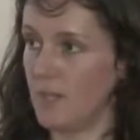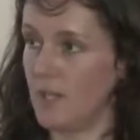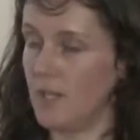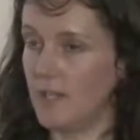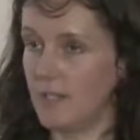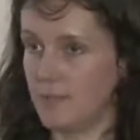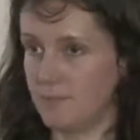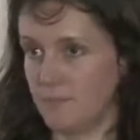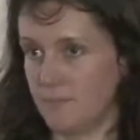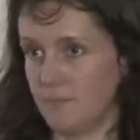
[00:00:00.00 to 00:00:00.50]

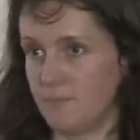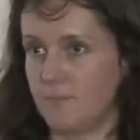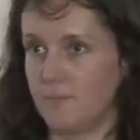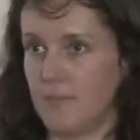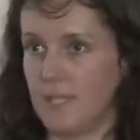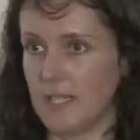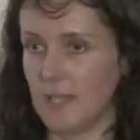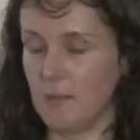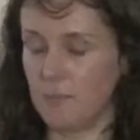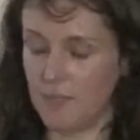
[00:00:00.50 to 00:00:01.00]
a
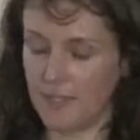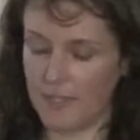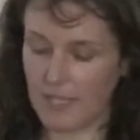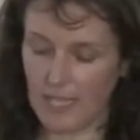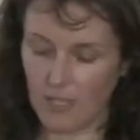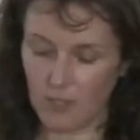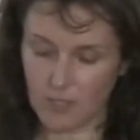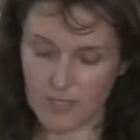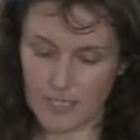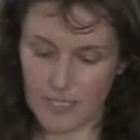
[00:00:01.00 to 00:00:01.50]
little
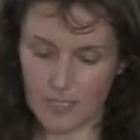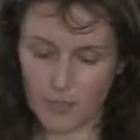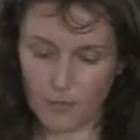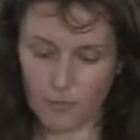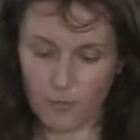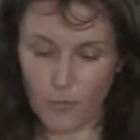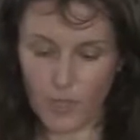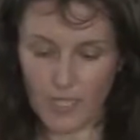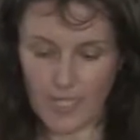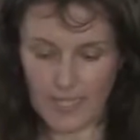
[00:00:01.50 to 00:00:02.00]
bit outside
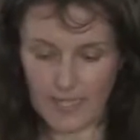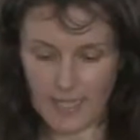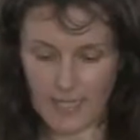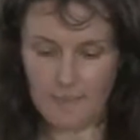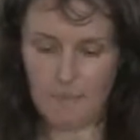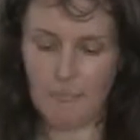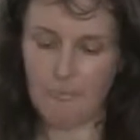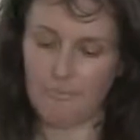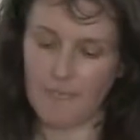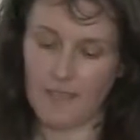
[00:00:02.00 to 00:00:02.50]
of Vienna.